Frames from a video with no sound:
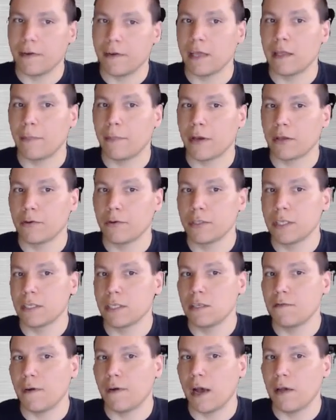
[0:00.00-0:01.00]
Divide that by
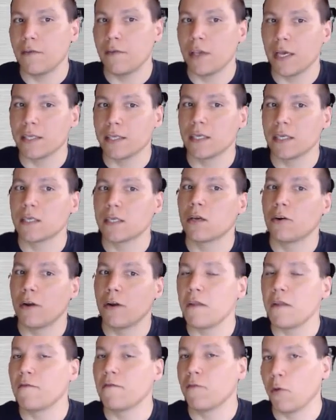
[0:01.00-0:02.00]
365, you get
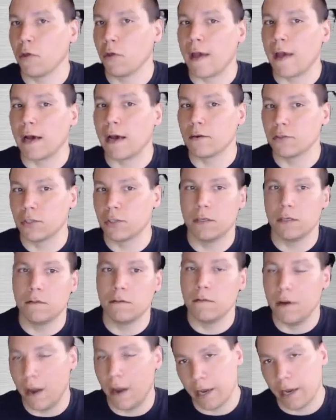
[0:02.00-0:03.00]

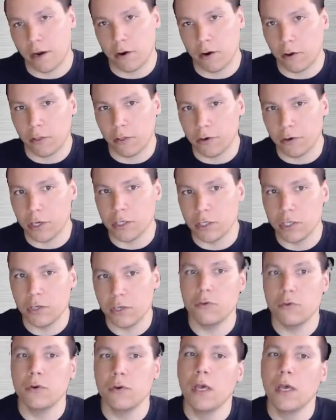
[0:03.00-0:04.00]

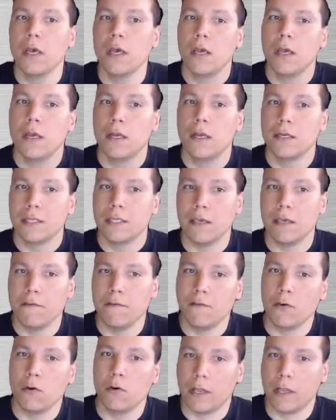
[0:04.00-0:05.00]
684,932
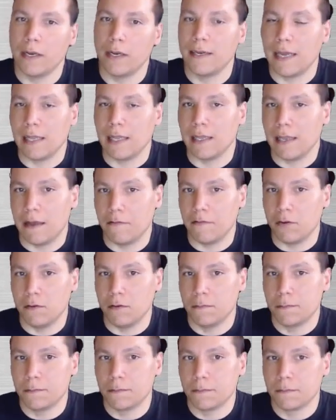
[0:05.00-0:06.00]
TFuel on a daily
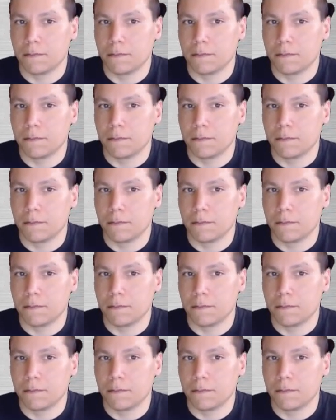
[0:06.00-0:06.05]
level.